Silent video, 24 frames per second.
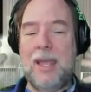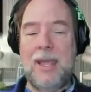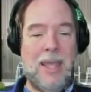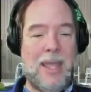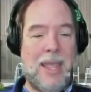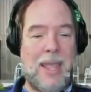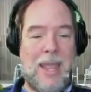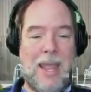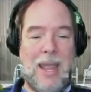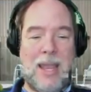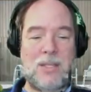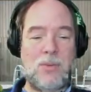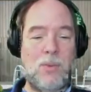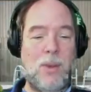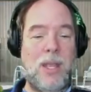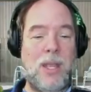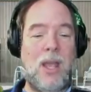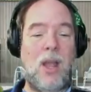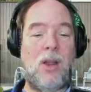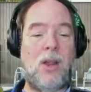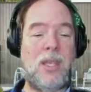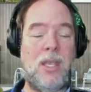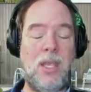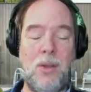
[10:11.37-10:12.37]
as we
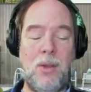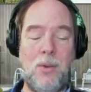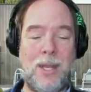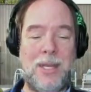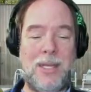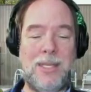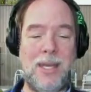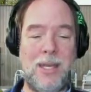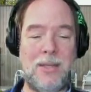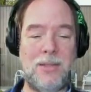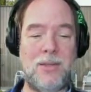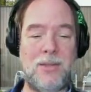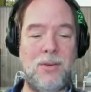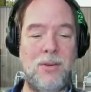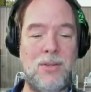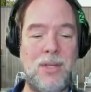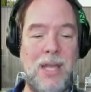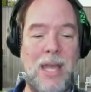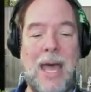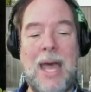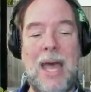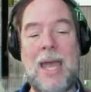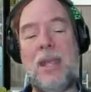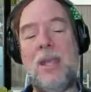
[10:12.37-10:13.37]
are QA testers,
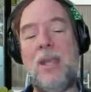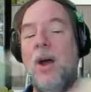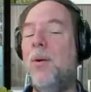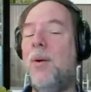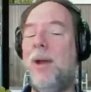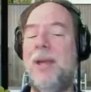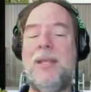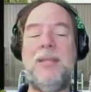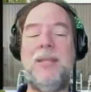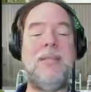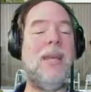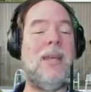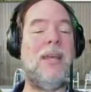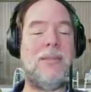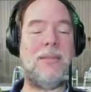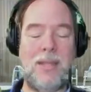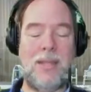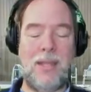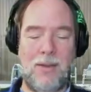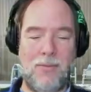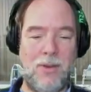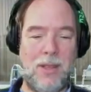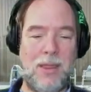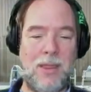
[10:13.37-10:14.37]
I go and test
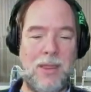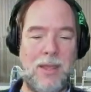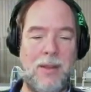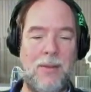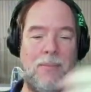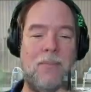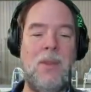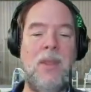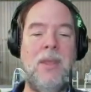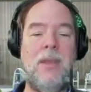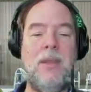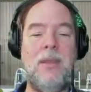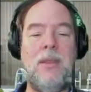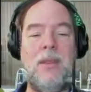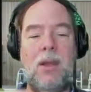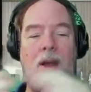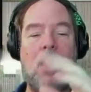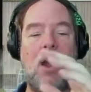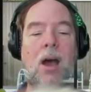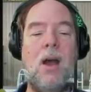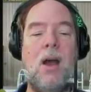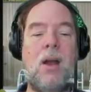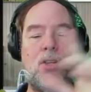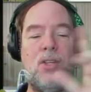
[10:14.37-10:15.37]
everything.
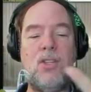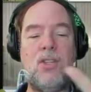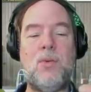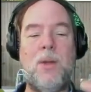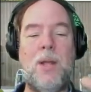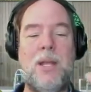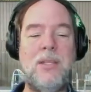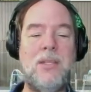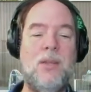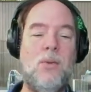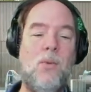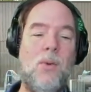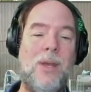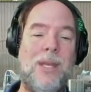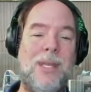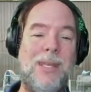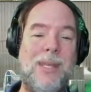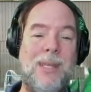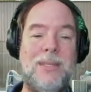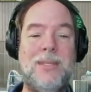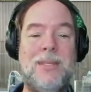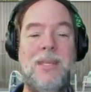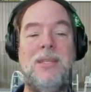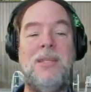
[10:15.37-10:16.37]
There are strengths and
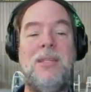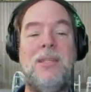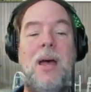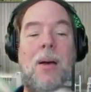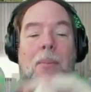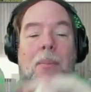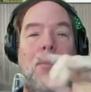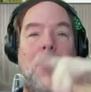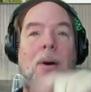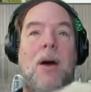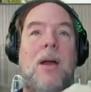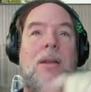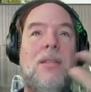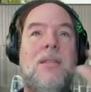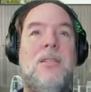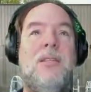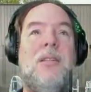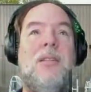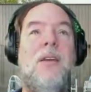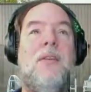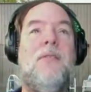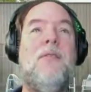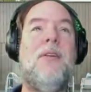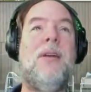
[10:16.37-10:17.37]
weaknesses among
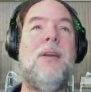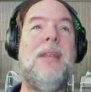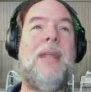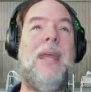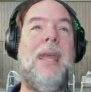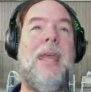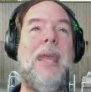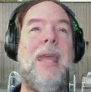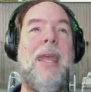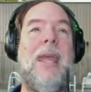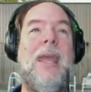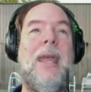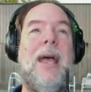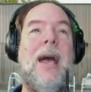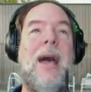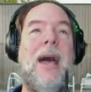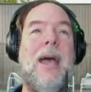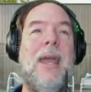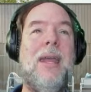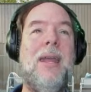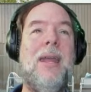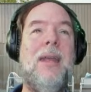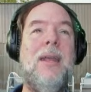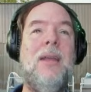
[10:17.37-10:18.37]
different
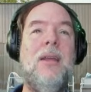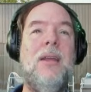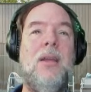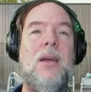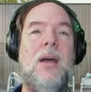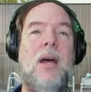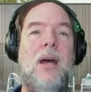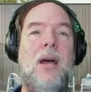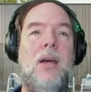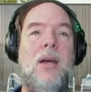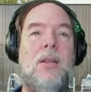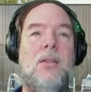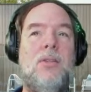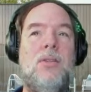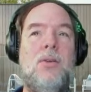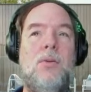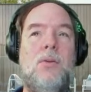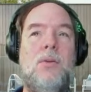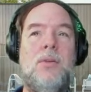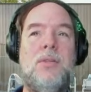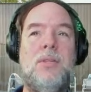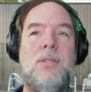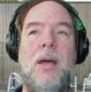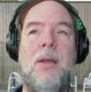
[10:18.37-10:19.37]
AI
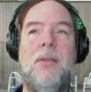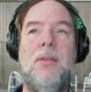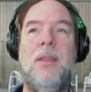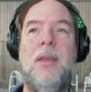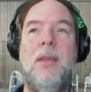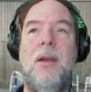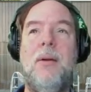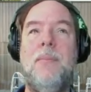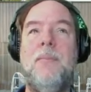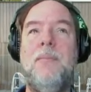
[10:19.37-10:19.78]
tools out there.